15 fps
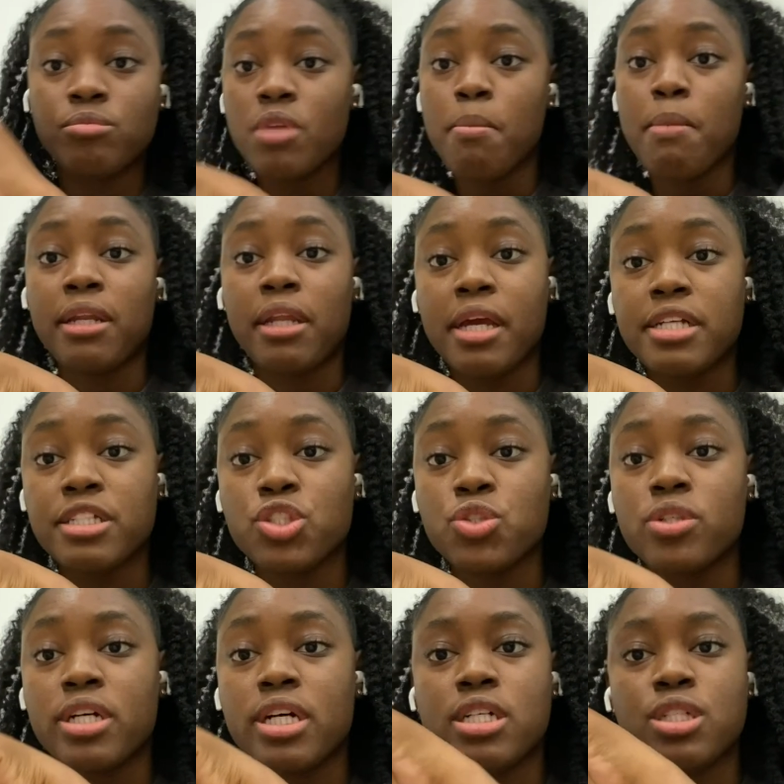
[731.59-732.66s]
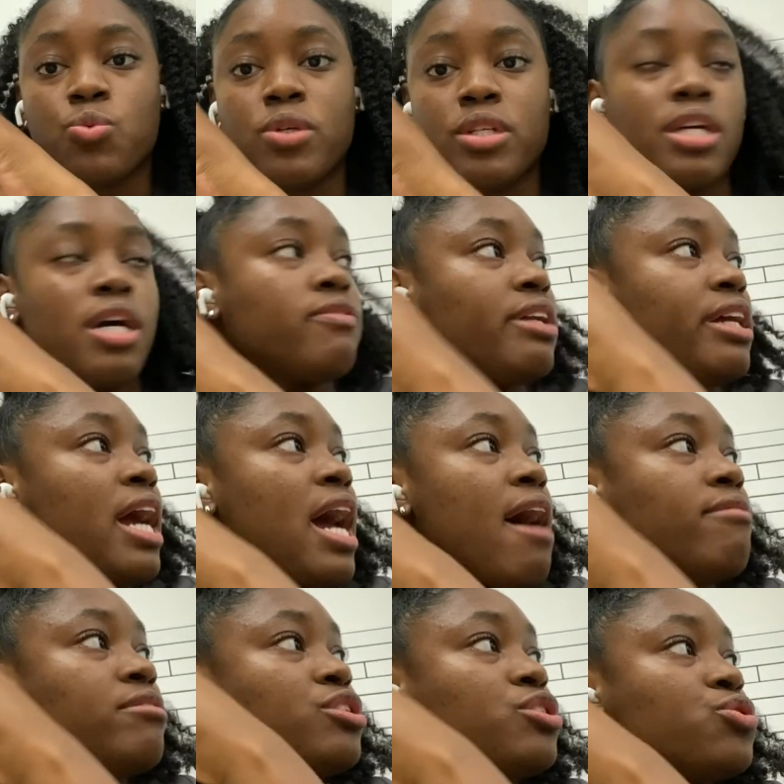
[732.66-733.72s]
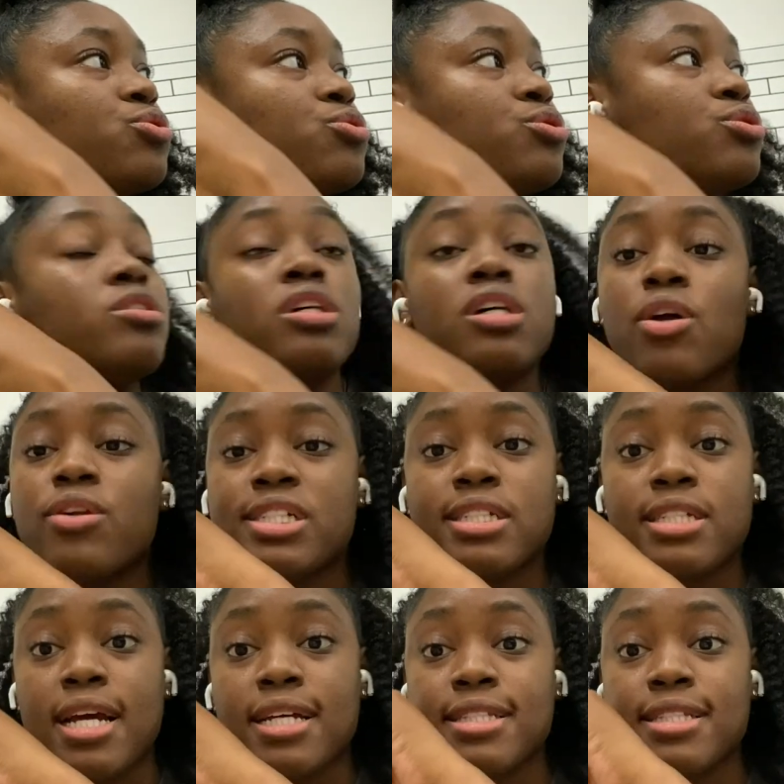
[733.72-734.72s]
About to get to it because we definitely have to do good on this next